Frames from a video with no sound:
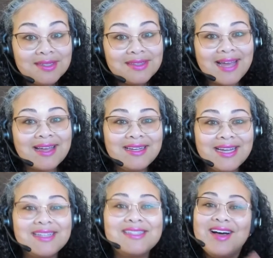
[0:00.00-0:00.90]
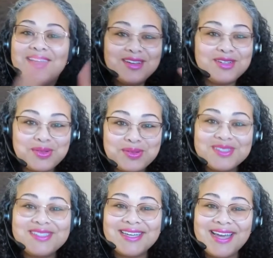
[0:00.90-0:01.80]
that connects other
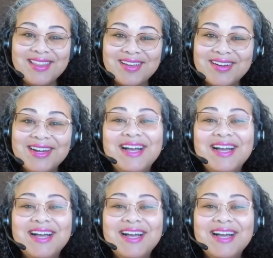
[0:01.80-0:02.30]
tools together.